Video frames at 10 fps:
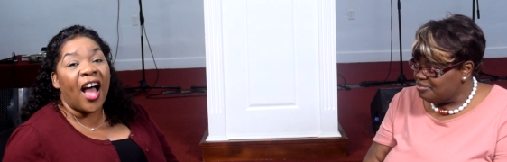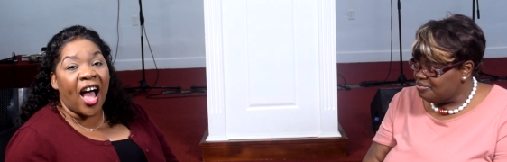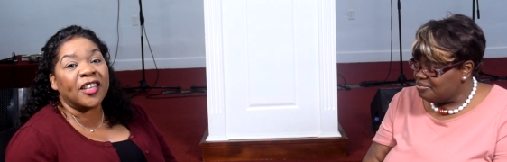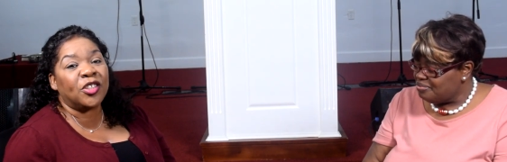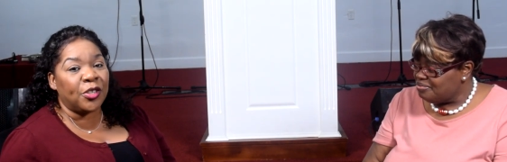
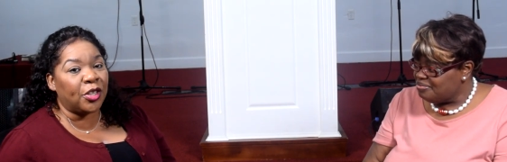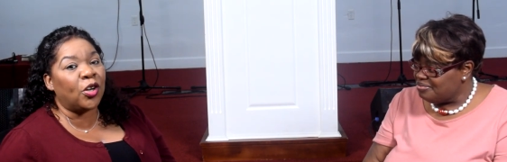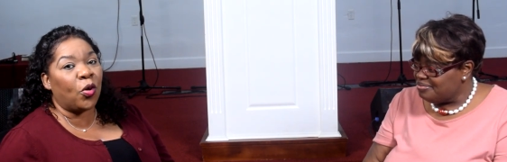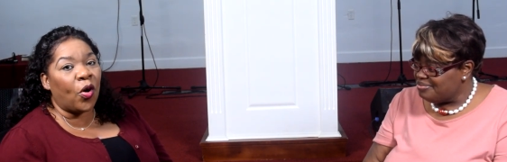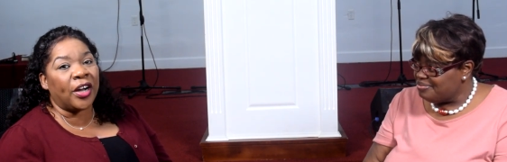Speaker 1: unto the
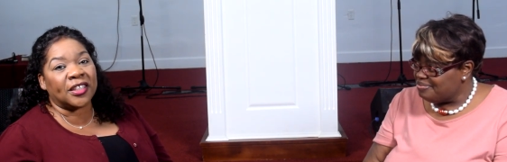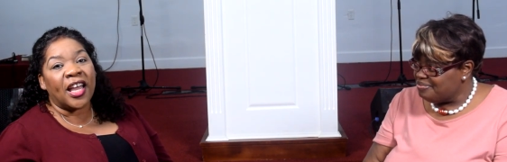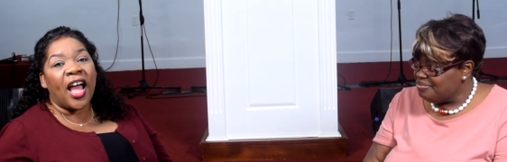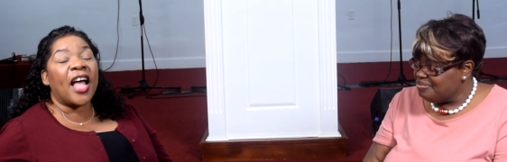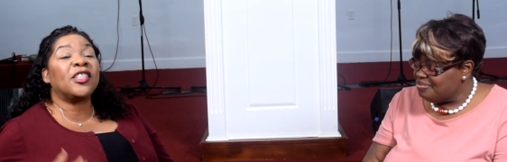Lord.
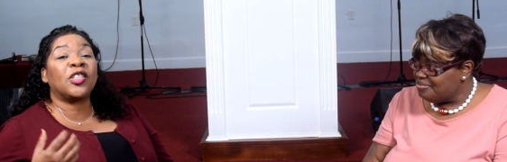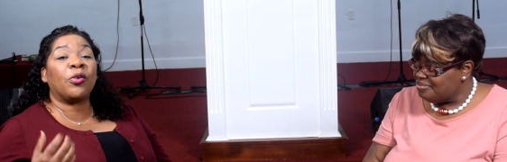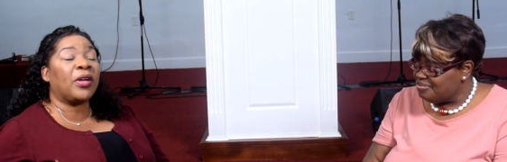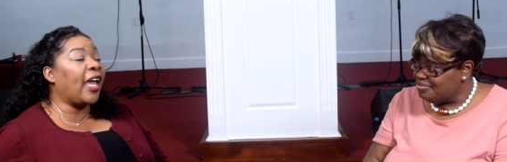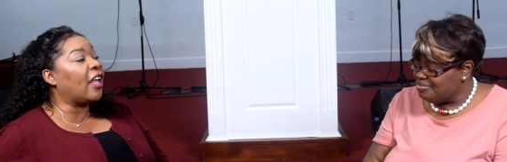And
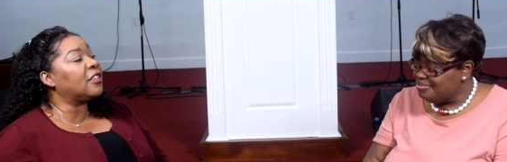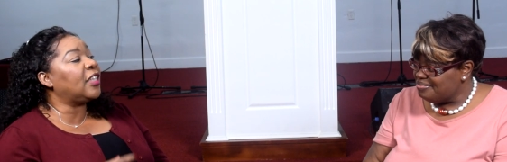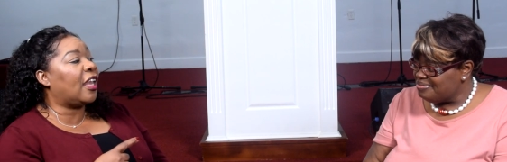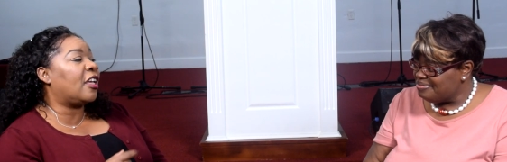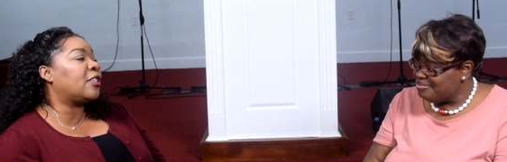so, Kel,
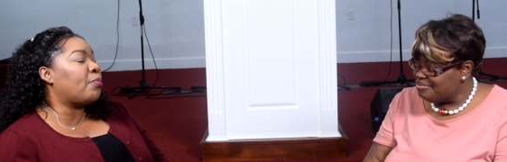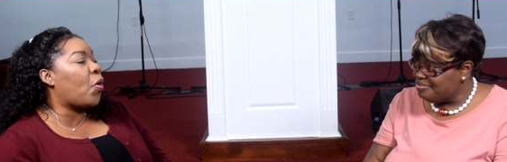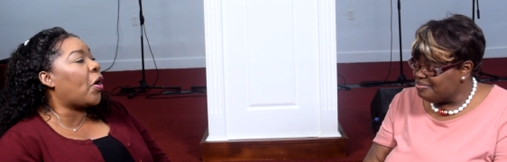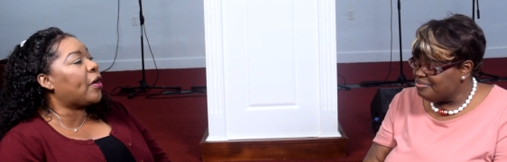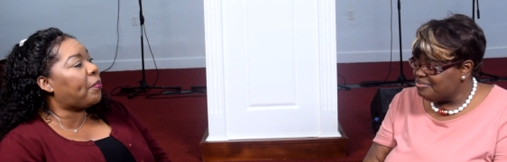tell us
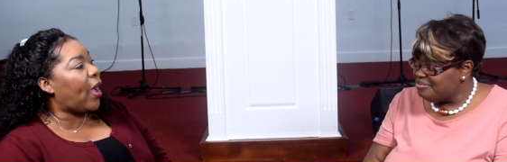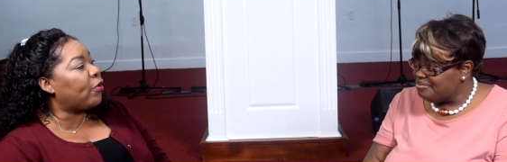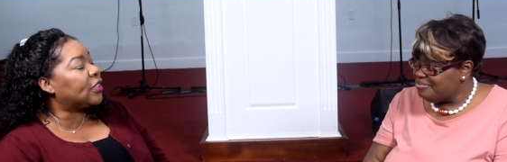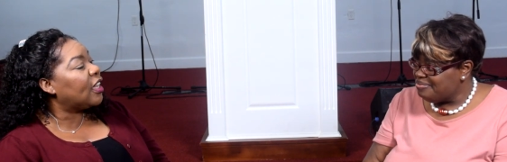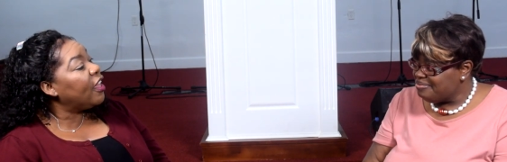more
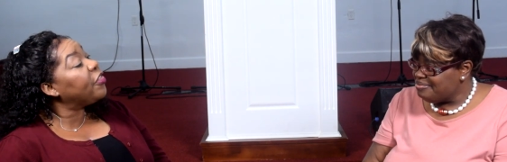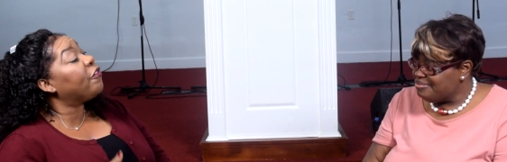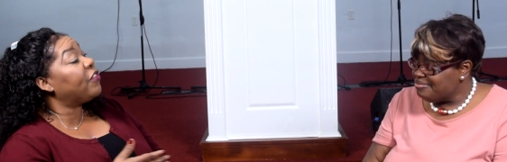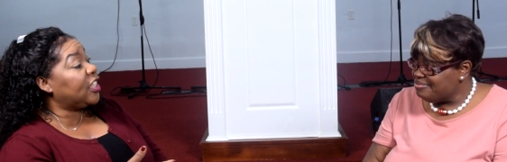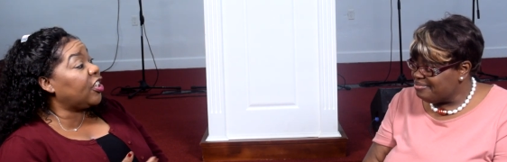about the
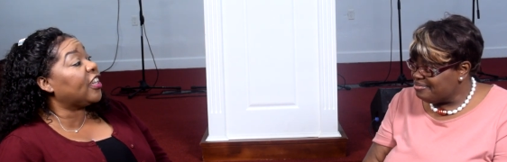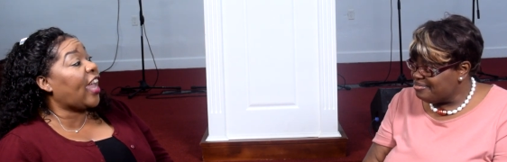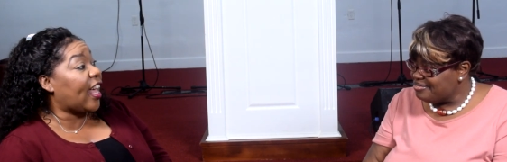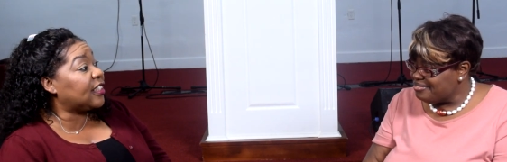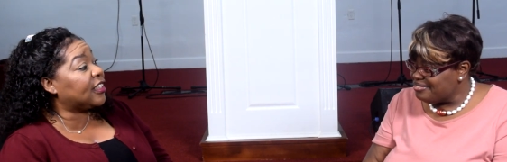Vision
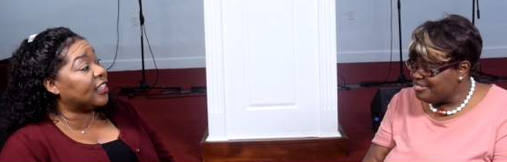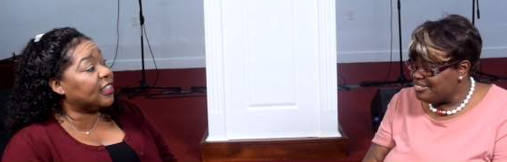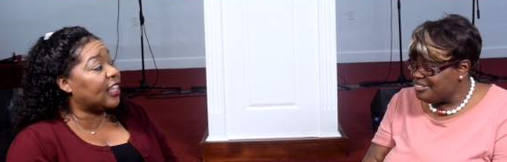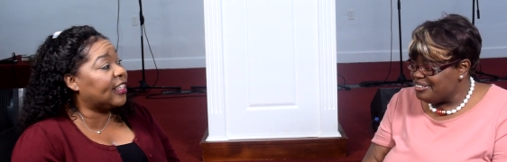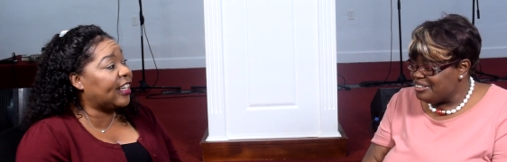Casting
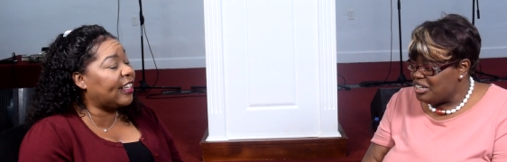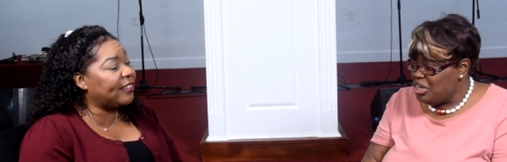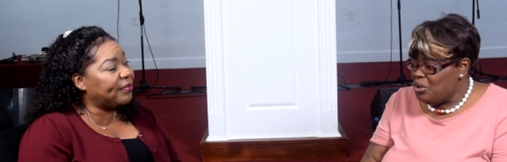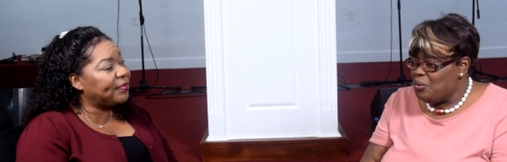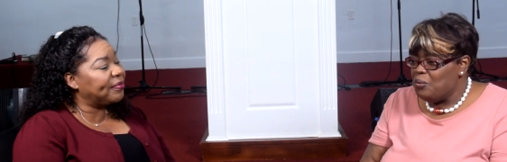Sunday.
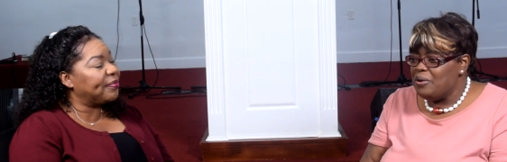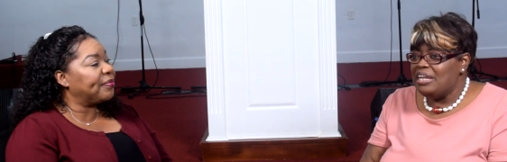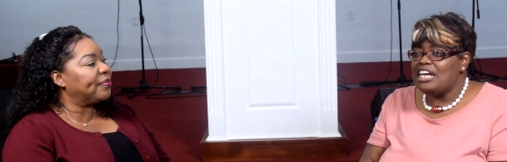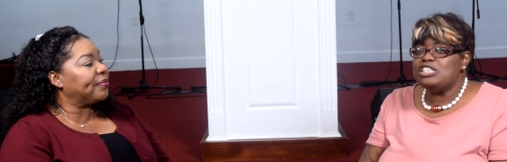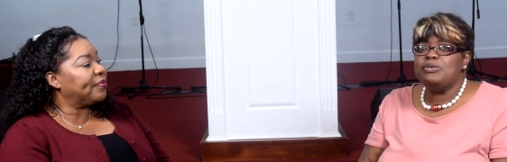
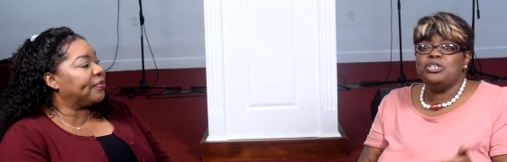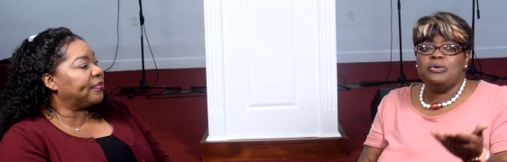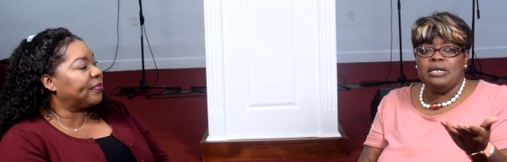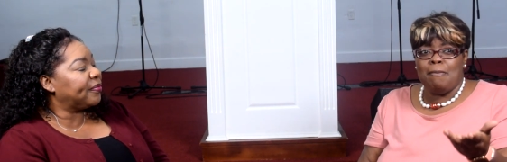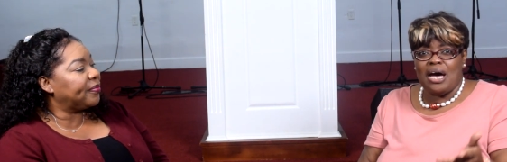
Speaker 2: Well, as we
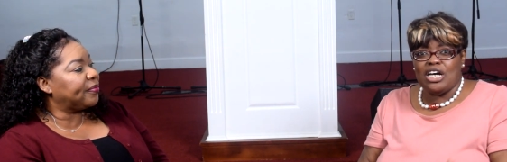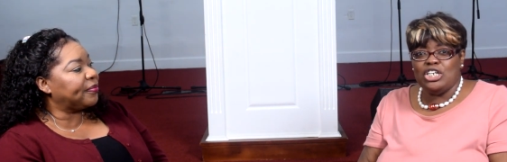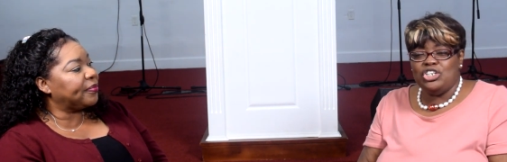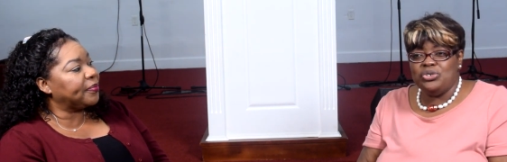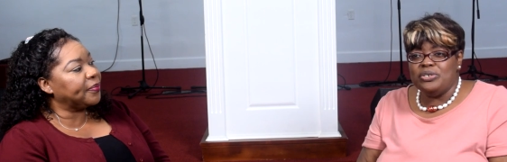know in
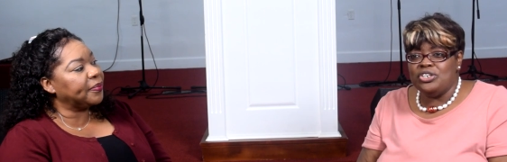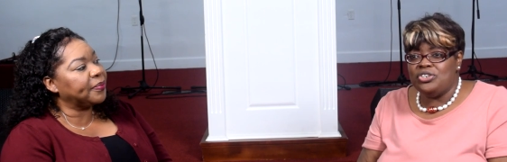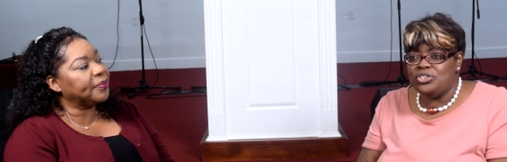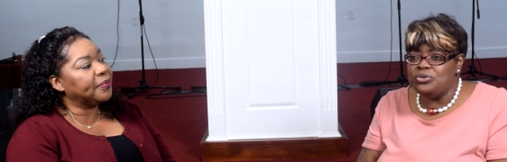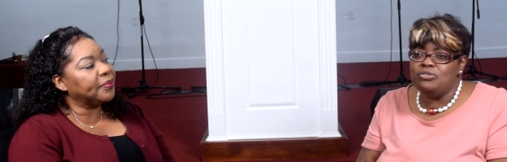Habakkuk 2
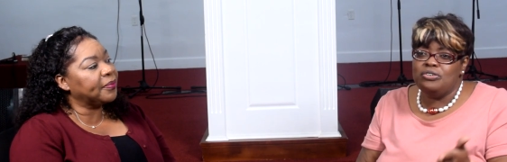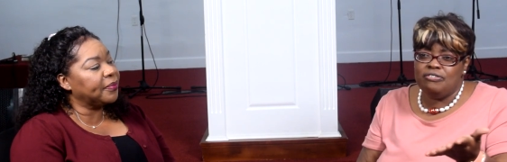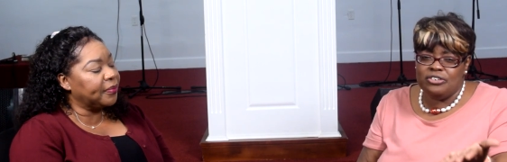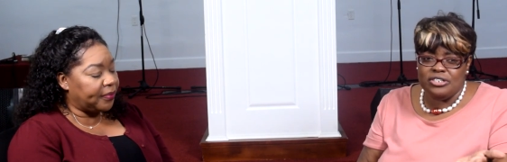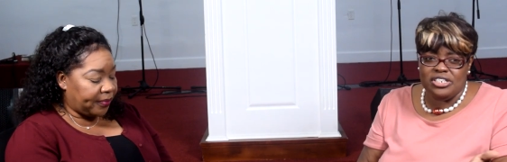and 2
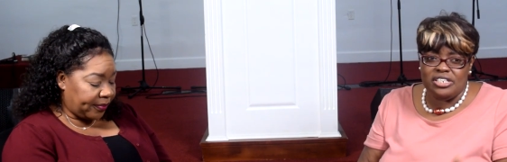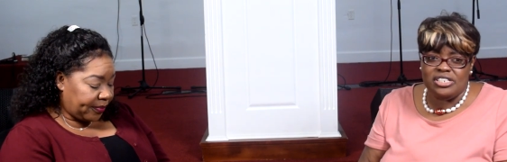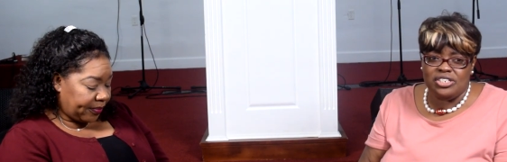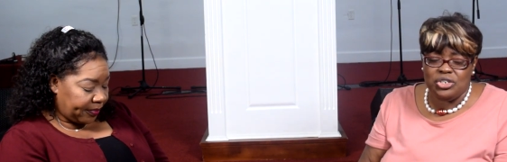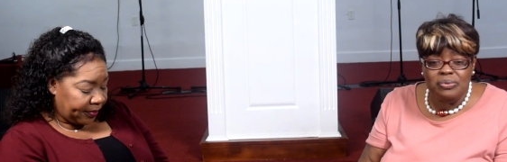
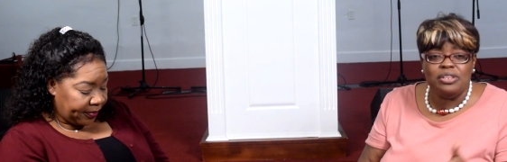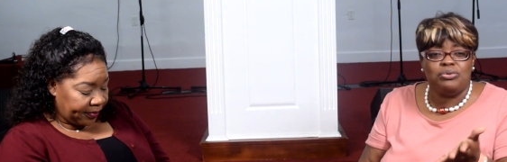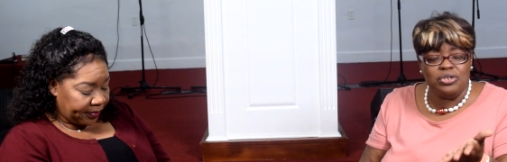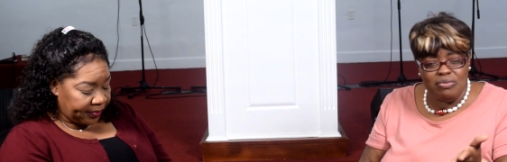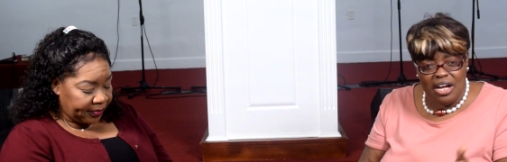verses 2 and
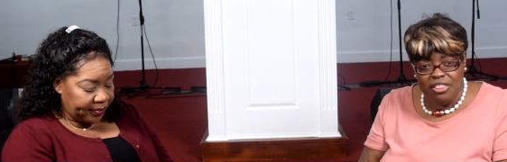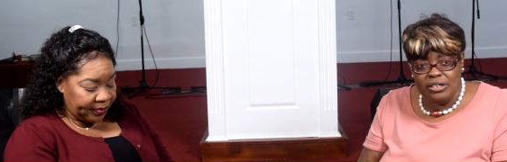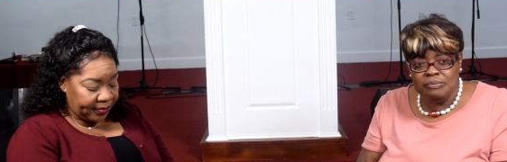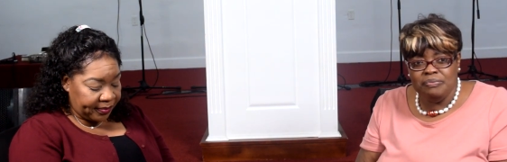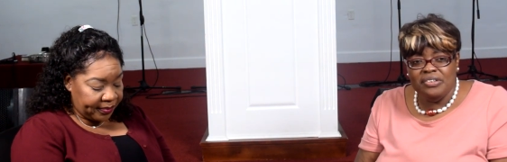3
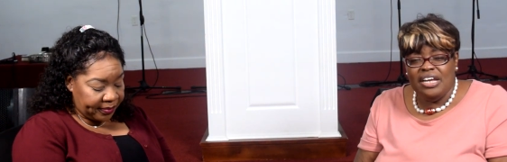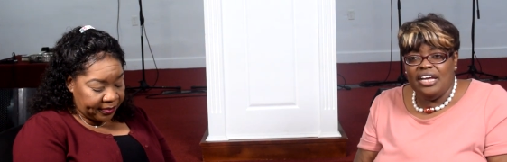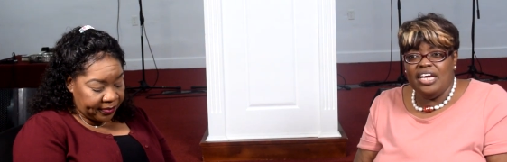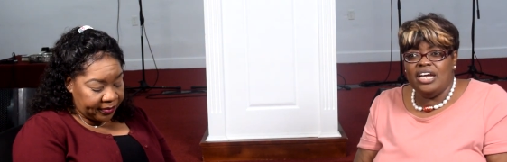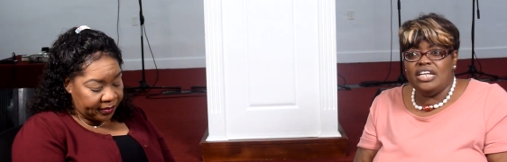rather,
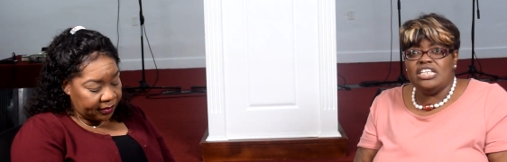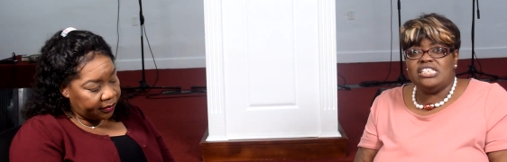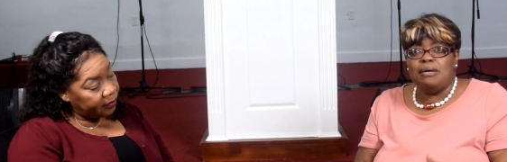it is